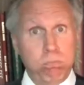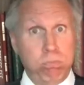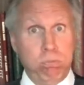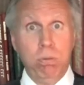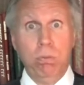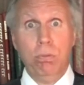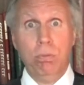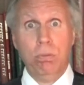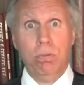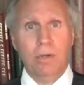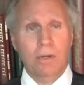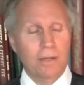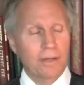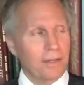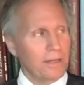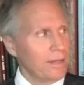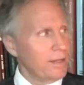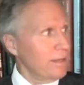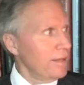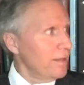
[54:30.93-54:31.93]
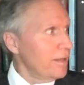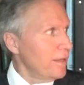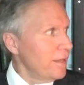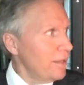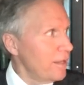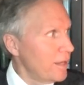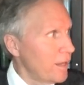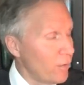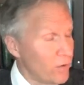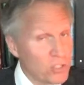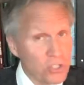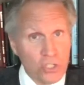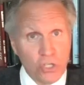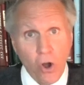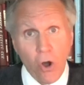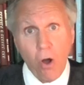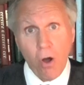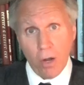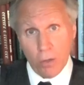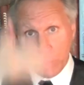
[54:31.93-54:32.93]
whew, you know, it's
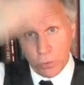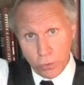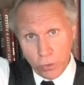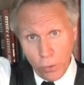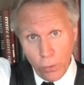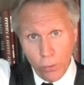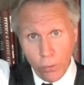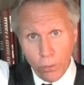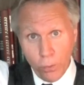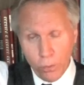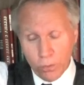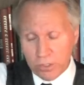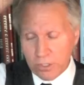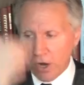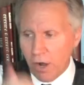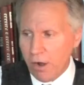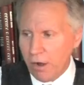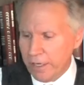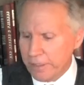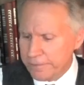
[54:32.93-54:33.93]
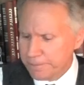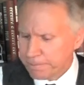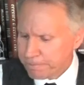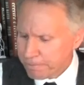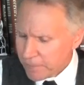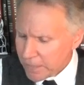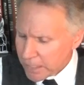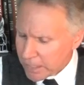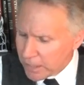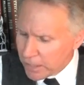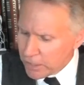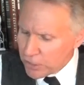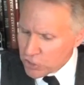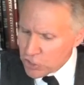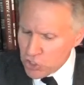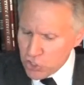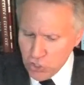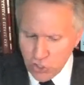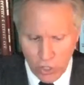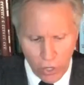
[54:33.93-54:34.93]
gone, whew, gone.
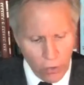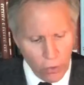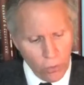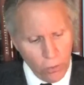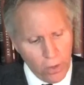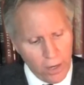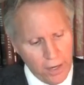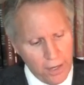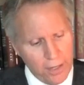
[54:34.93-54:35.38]
So,